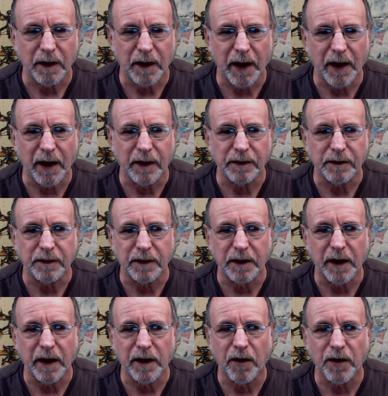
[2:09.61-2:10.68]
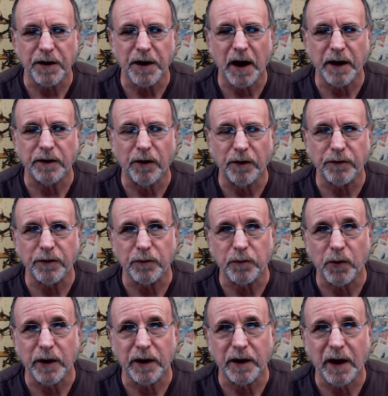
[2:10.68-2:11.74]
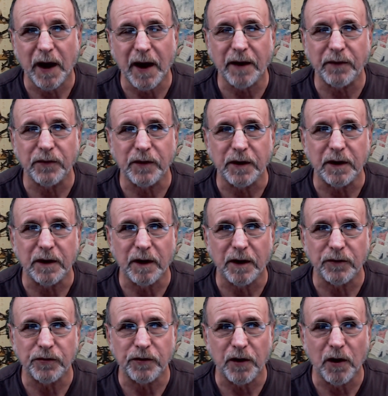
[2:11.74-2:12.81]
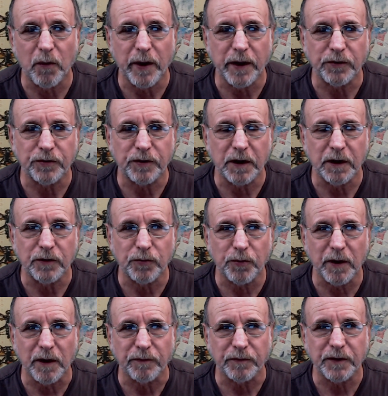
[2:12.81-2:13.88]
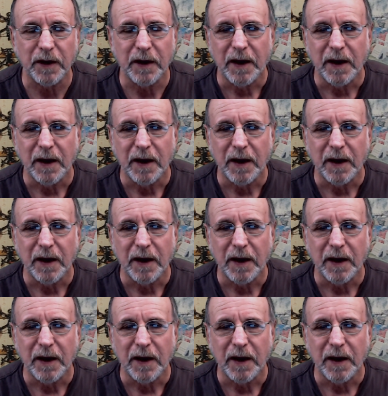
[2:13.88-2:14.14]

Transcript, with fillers: and the AR900 wing and the uh, ZOHD drift.